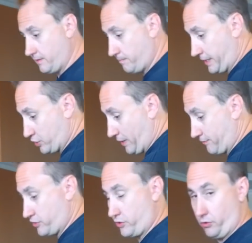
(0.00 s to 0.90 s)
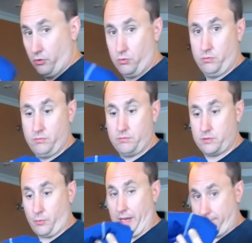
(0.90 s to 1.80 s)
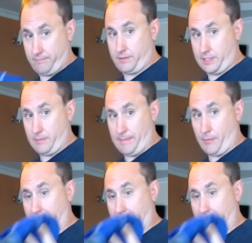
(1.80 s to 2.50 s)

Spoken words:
because we had because remember we